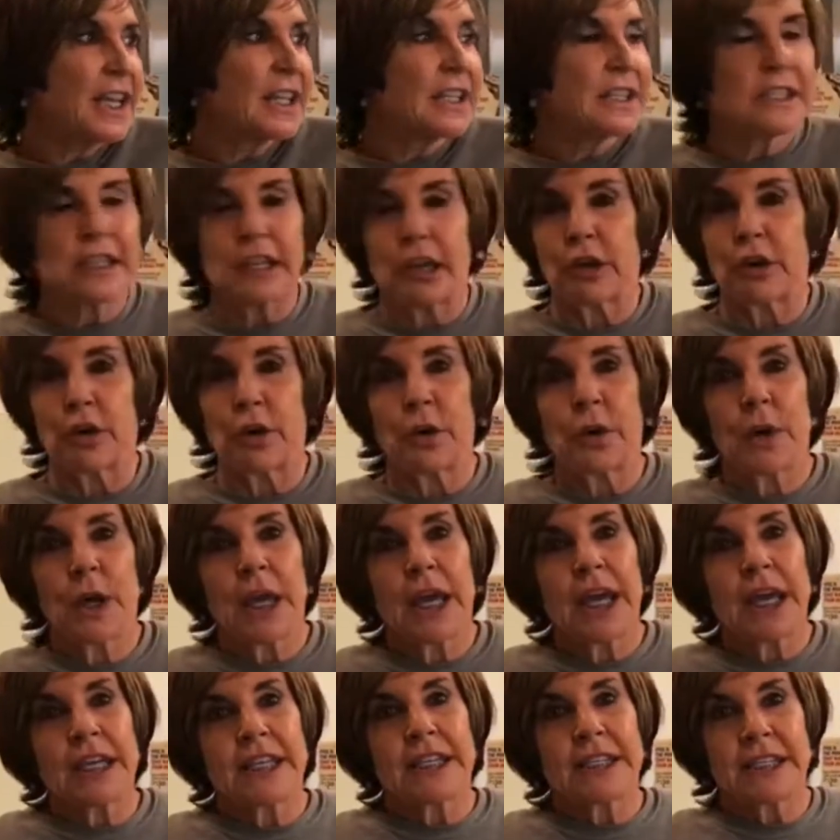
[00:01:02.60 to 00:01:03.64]
So
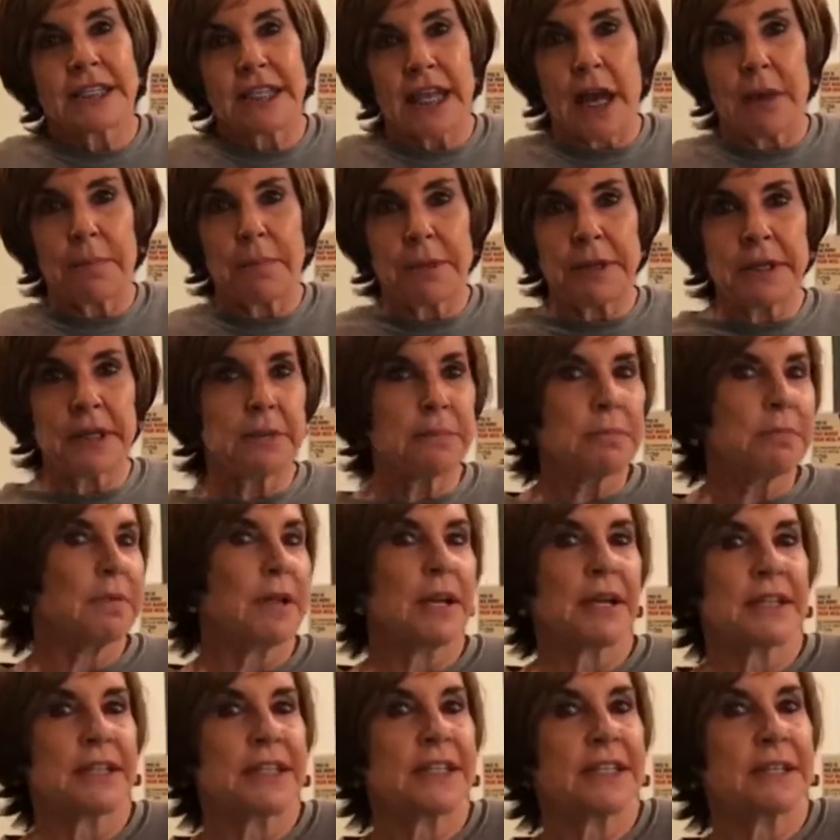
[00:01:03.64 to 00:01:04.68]
stop in to,
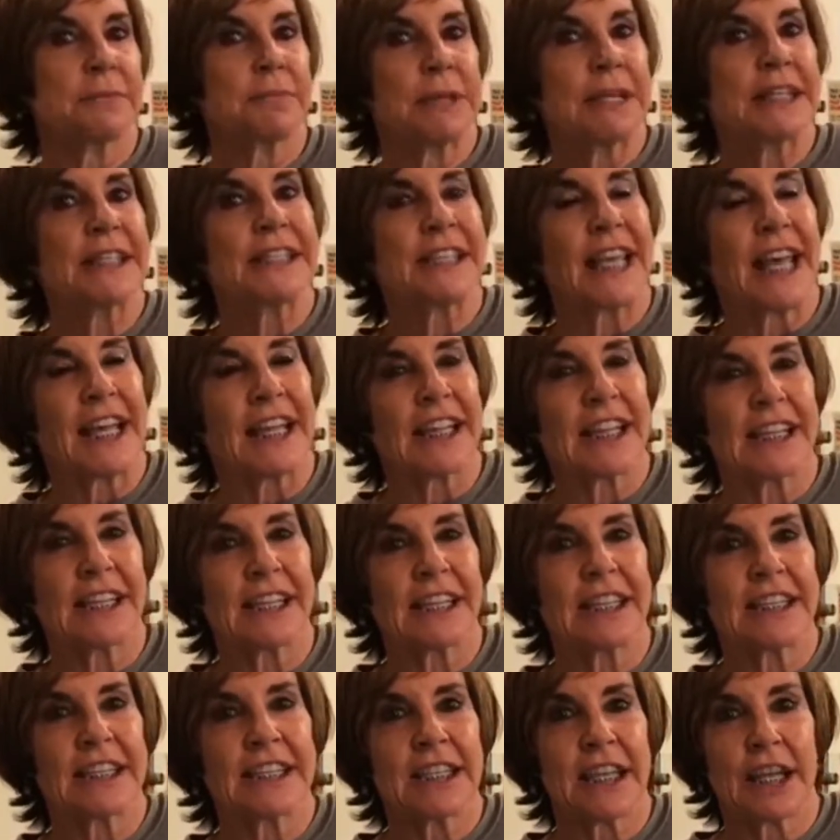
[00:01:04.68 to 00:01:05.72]
to Big
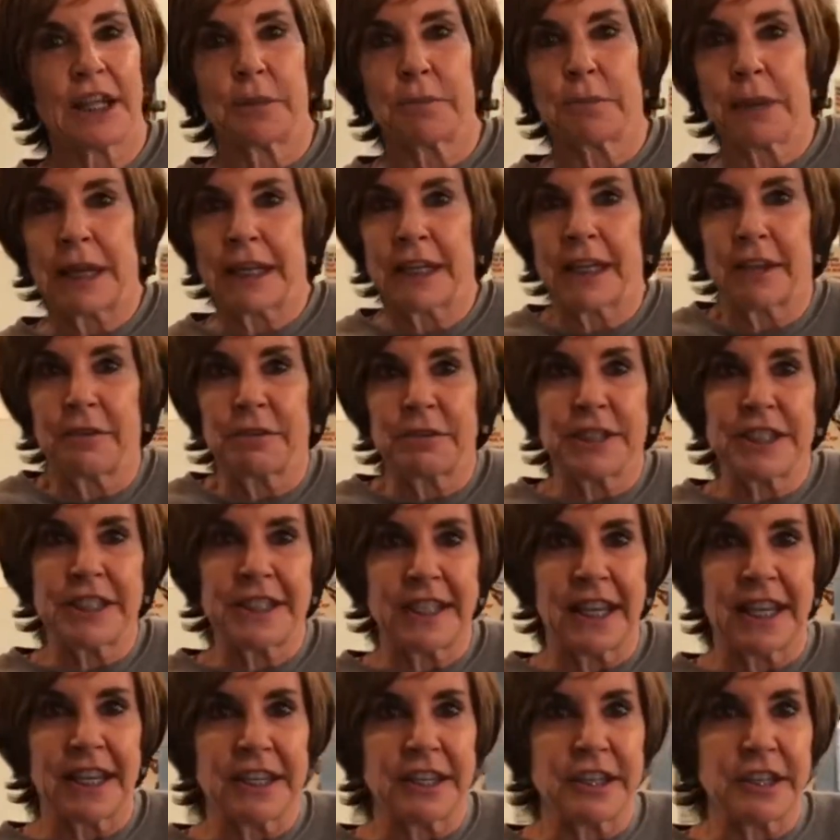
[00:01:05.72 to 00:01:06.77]
Salad, tell them Body Language
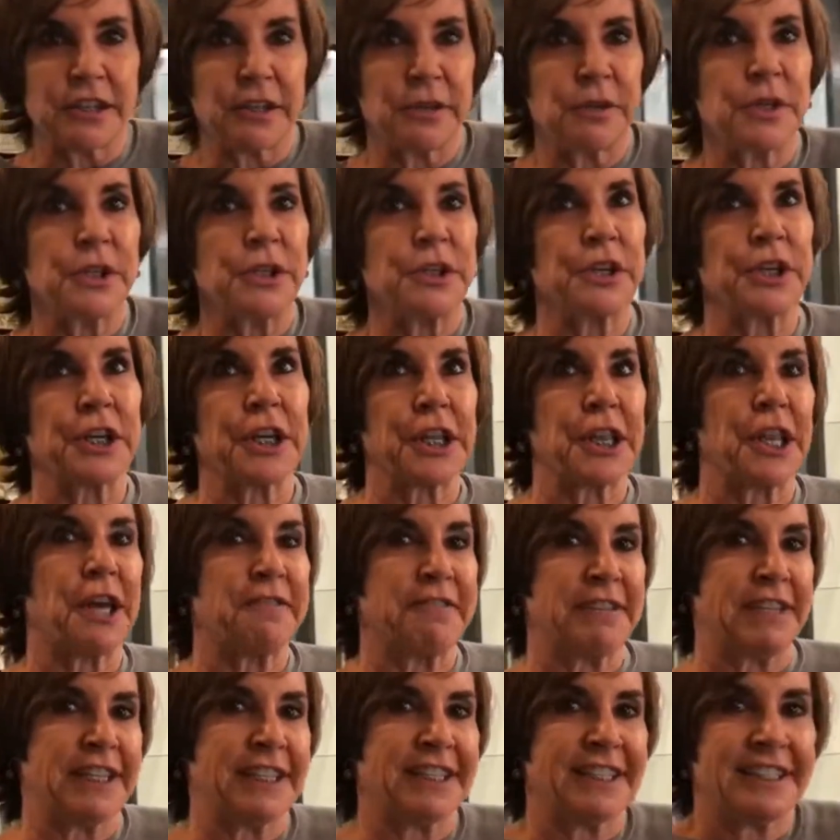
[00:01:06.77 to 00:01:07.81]
sent you, you're gonna love
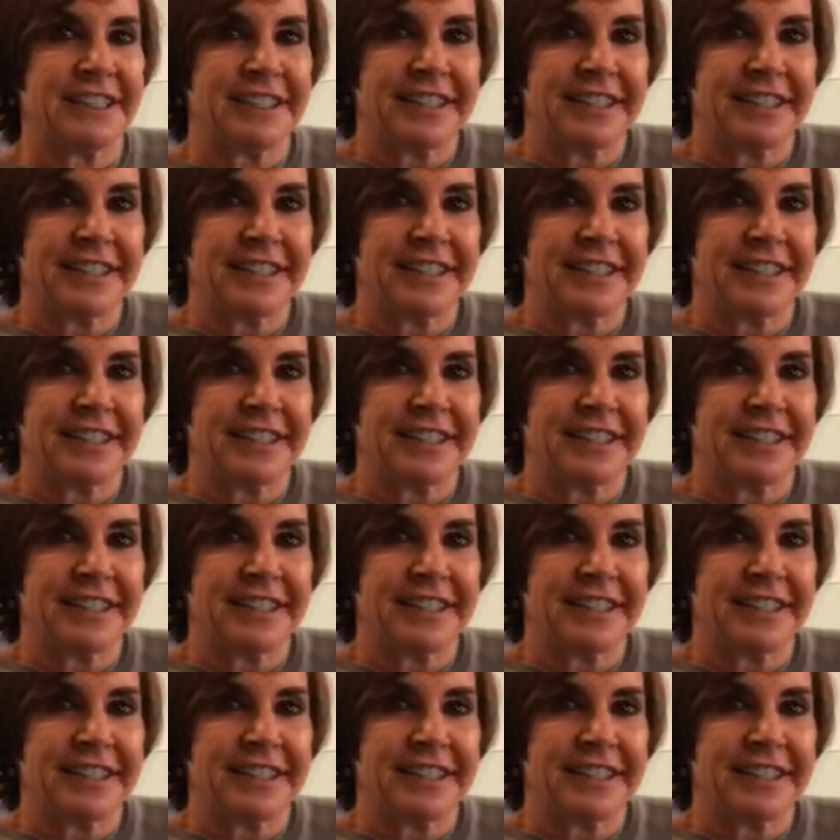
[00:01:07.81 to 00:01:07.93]
it.